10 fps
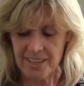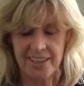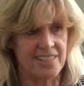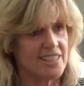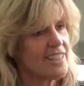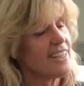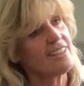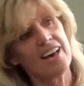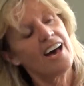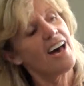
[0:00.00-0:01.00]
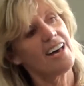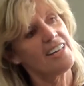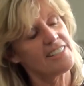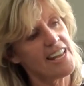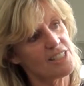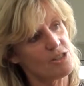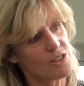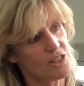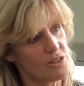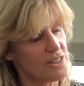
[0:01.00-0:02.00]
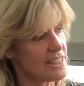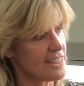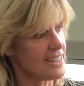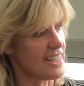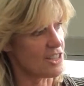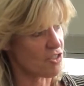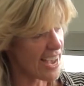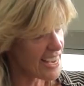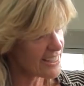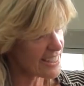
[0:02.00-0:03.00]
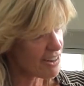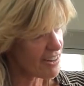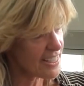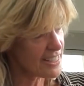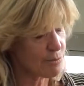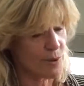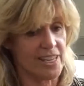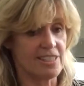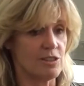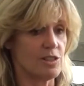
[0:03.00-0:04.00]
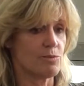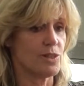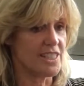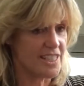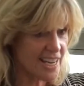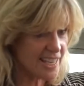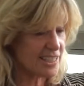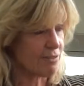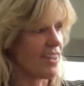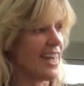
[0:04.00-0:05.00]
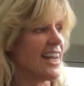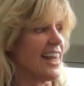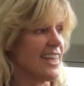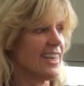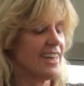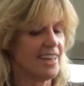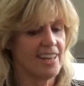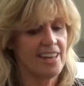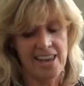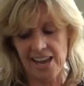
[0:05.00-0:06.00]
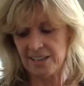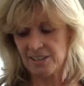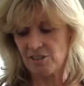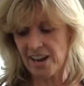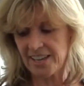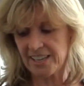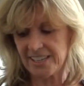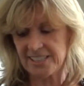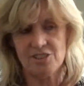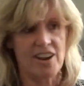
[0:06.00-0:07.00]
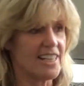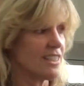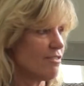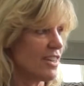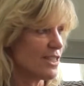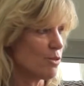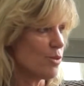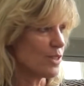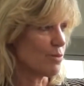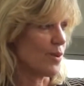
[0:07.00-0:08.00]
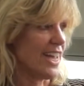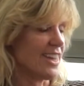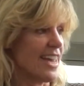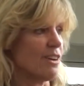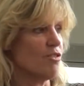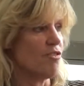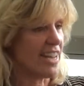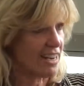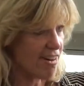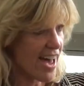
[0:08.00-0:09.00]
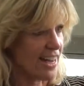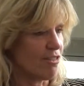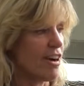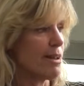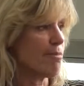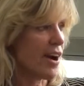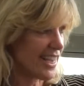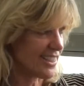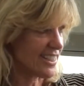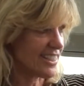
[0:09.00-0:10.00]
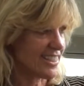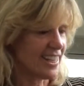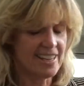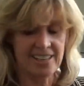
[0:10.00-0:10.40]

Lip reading: And international students in the trades areas where students were just failing, and creating an interactive resource where they could rerun, re-practice.